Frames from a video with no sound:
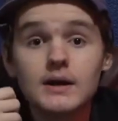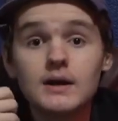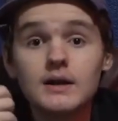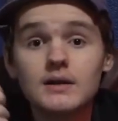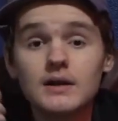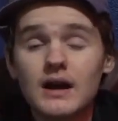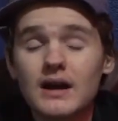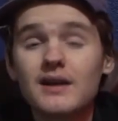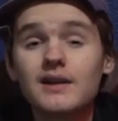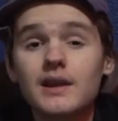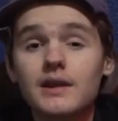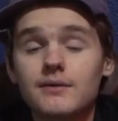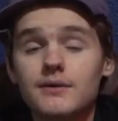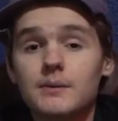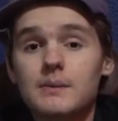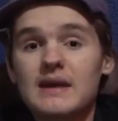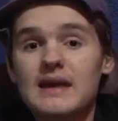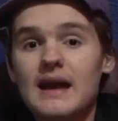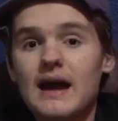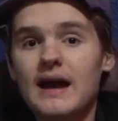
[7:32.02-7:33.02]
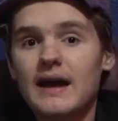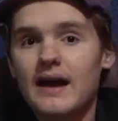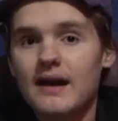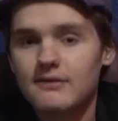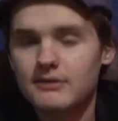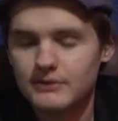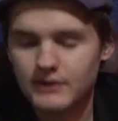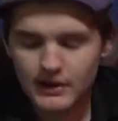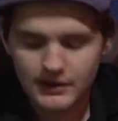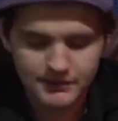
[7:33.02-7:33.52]
Luckily for me, I have
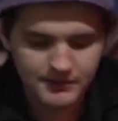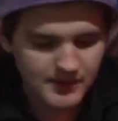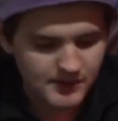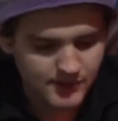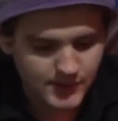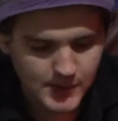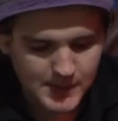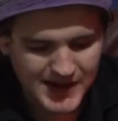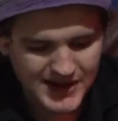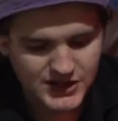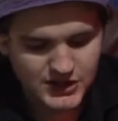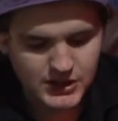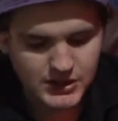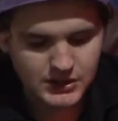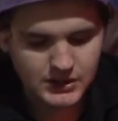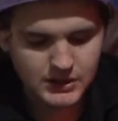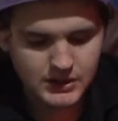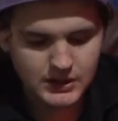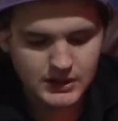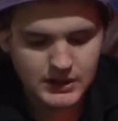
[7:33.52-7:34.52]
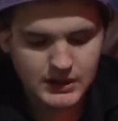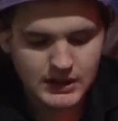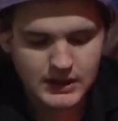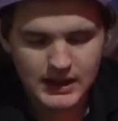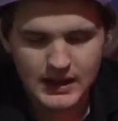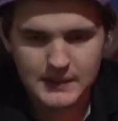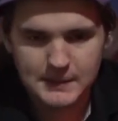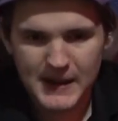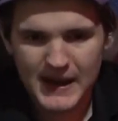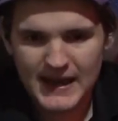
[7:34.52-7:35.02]
a lot of information
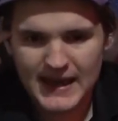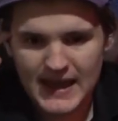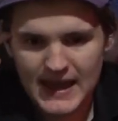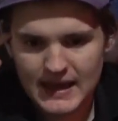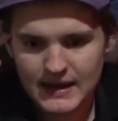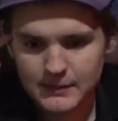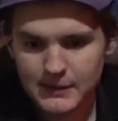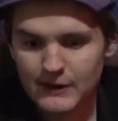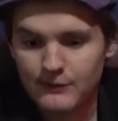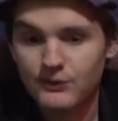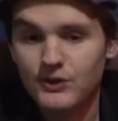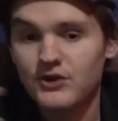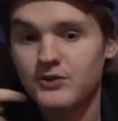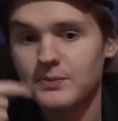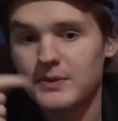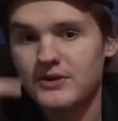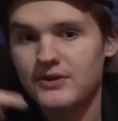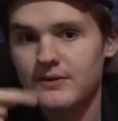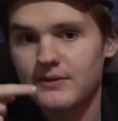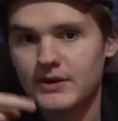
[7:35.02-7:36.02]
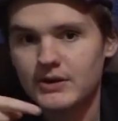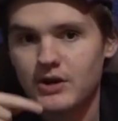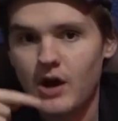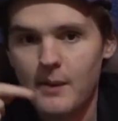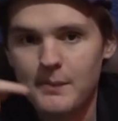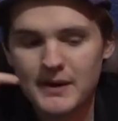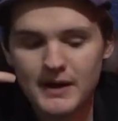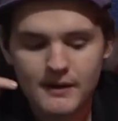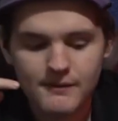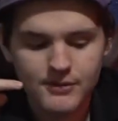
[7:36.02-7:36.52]
in my head about this specific
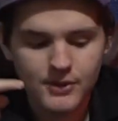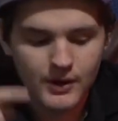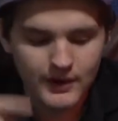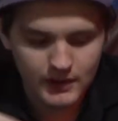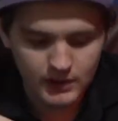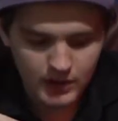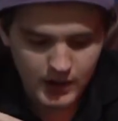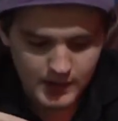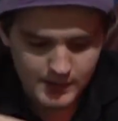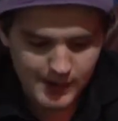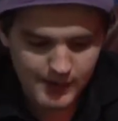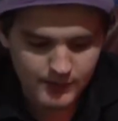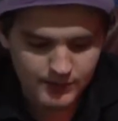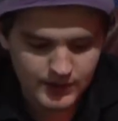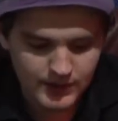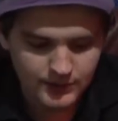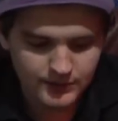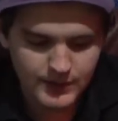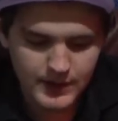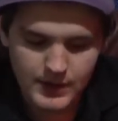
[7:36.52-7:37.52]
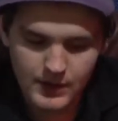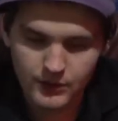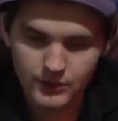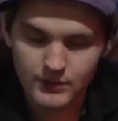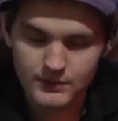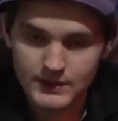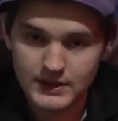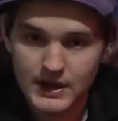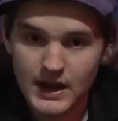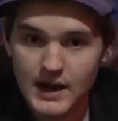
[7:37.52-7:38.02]
topic. I've thought a lot about these videos
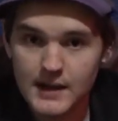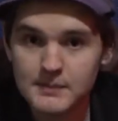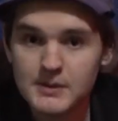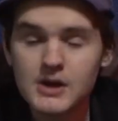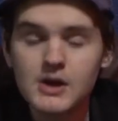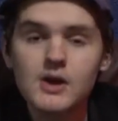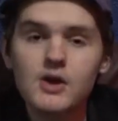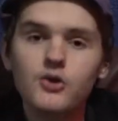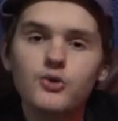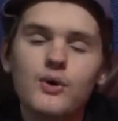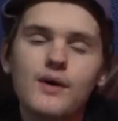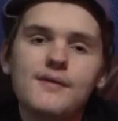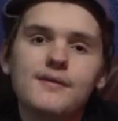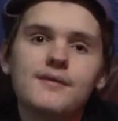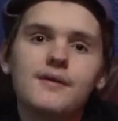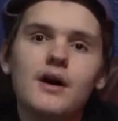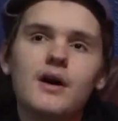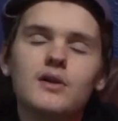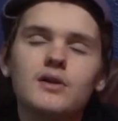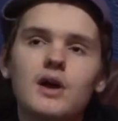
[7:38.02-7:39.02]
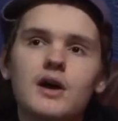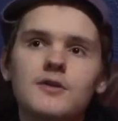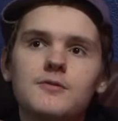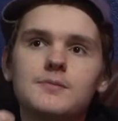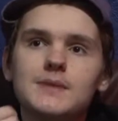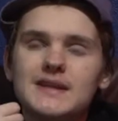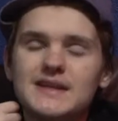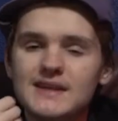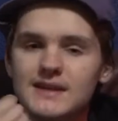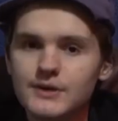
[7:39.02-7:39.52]
over time, so I have a lot of
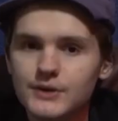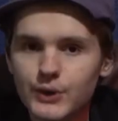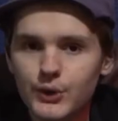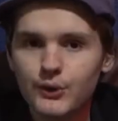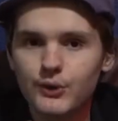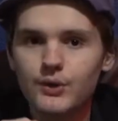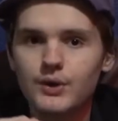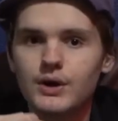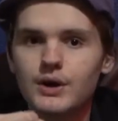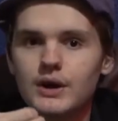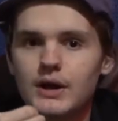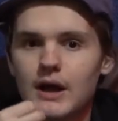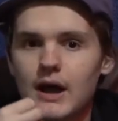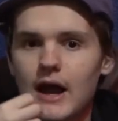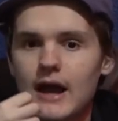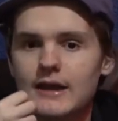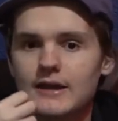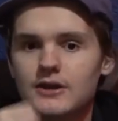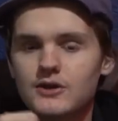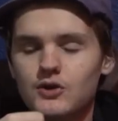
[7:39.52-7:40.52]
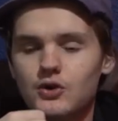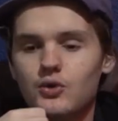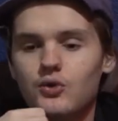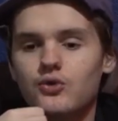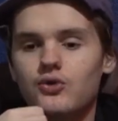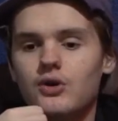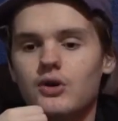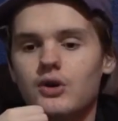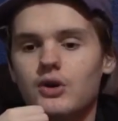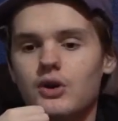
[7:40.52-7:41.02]
material I can
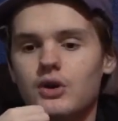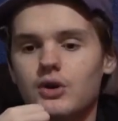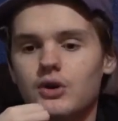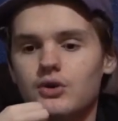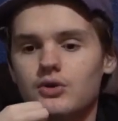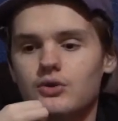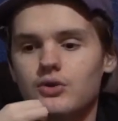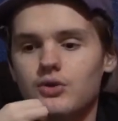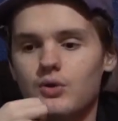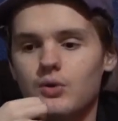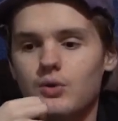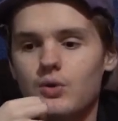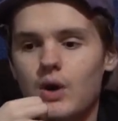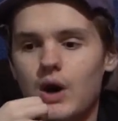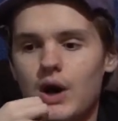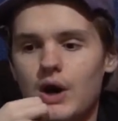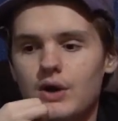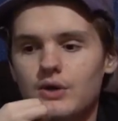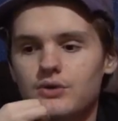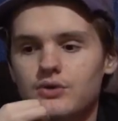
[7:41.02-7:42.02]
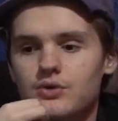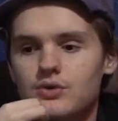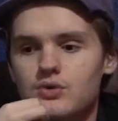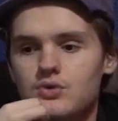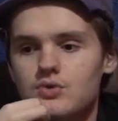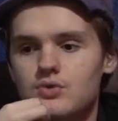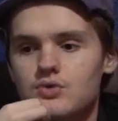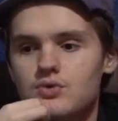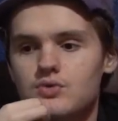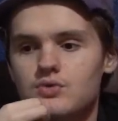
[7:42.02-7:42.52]
use
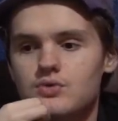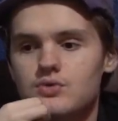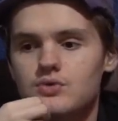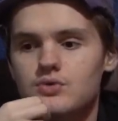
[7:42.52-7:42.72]
to